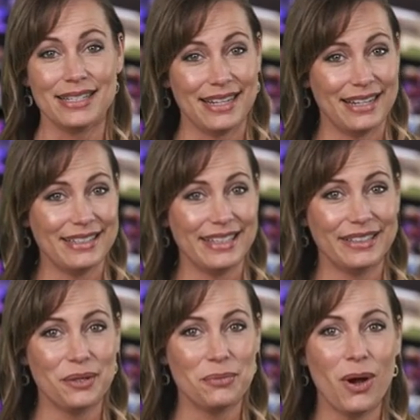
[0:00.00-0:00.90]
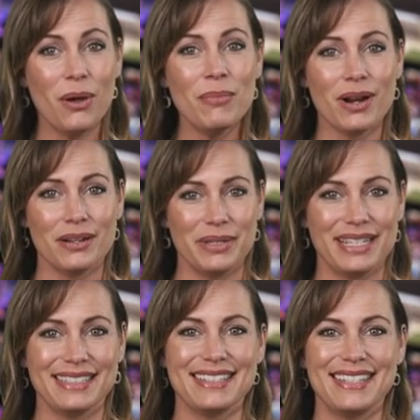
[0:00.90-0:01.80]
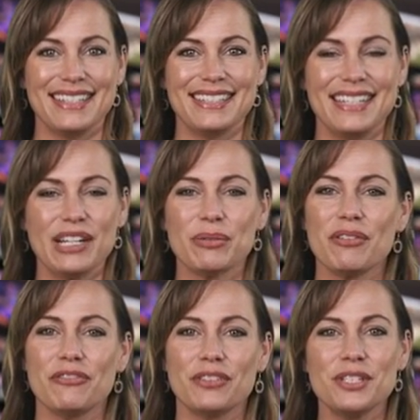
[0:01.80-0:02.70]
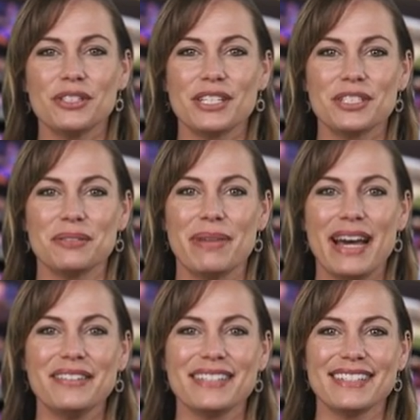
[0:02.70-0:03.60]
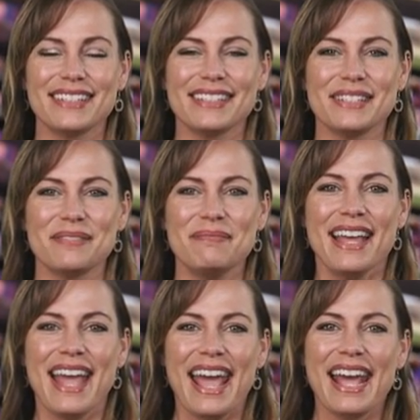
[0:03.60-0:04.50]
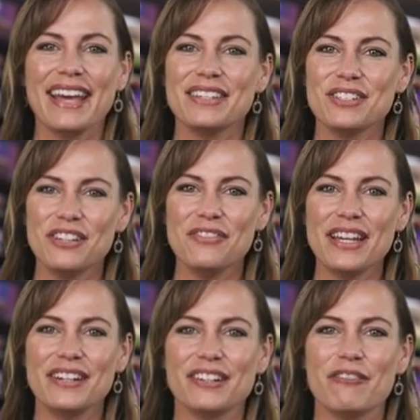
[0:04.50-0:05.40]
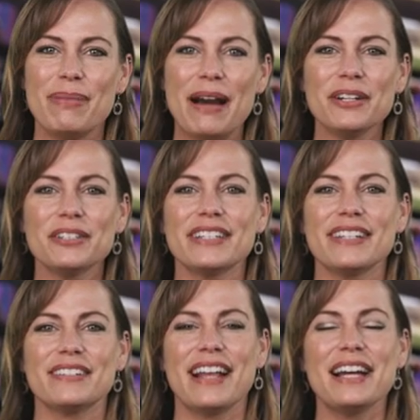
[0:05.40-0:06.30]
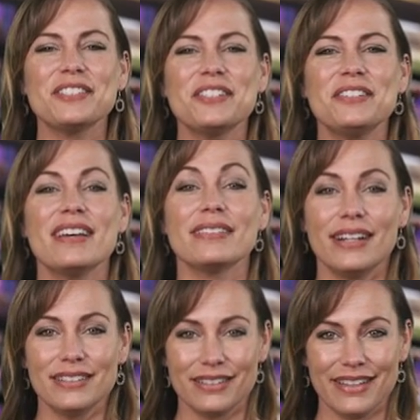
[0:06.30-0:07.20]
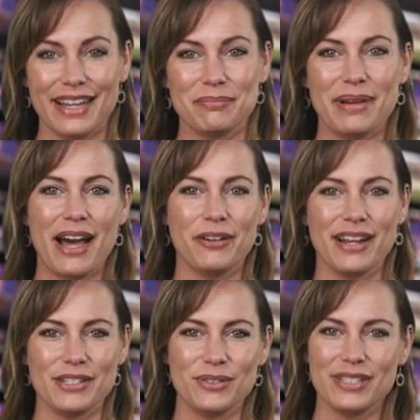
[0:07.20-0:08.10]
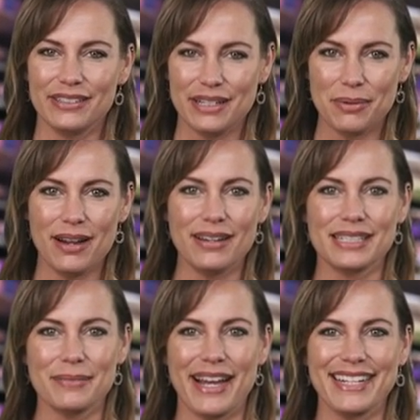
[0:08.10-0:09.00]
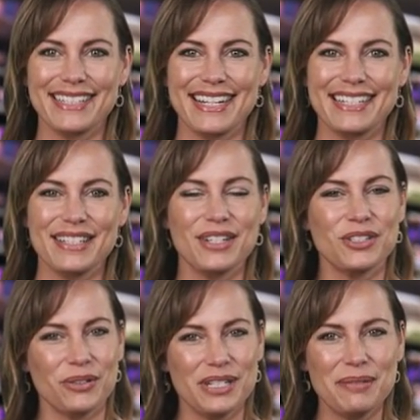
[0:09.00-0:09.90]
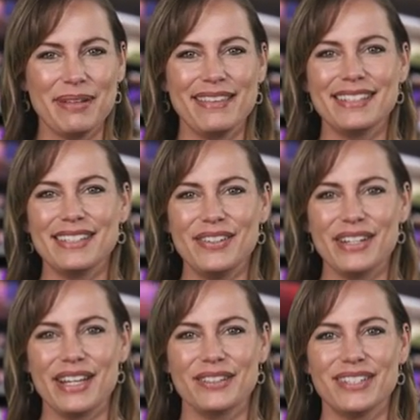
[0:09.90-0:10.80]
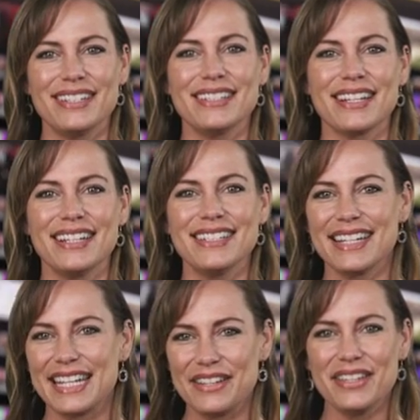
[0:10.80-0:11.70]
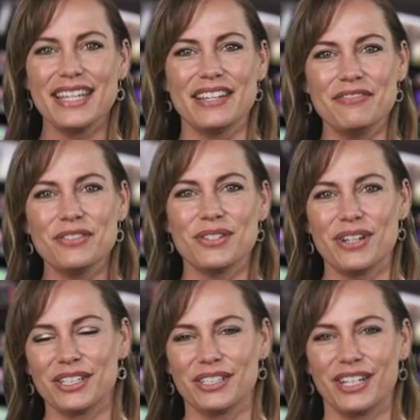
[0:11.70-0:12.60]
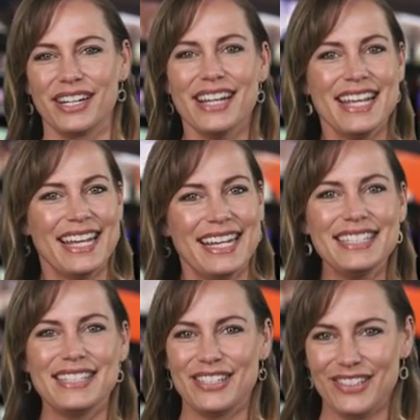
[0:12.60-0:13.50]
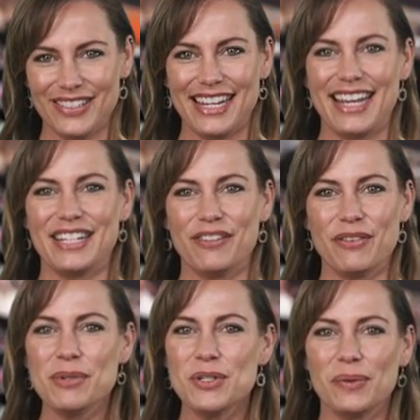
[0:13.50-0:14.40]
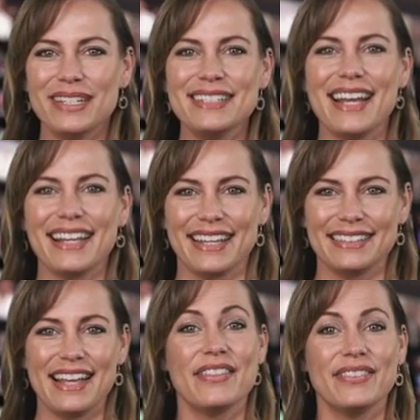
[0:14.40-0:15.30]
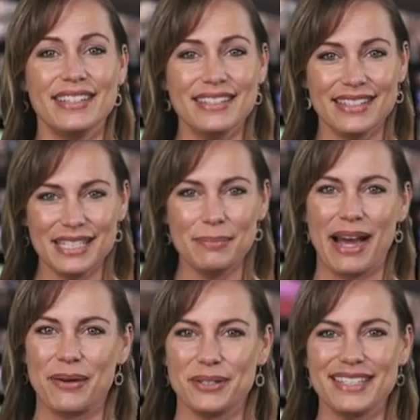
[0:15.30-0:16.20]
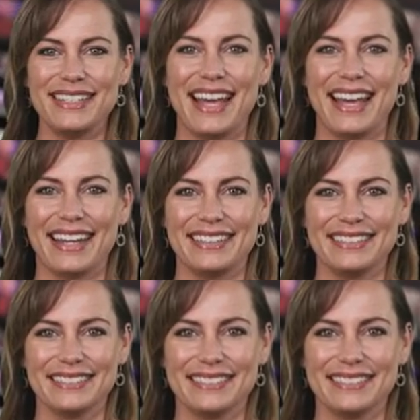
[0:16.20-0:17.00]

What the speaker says: A San Diego Walmart begins testing a refrigeration battery system. And the chief editor of Power Grid International, Electric Light and Power, and Utility Products magazines joins me in the studio to discuss EV infrastructure. It's Tuesday, November 22nd, and this is Power Today.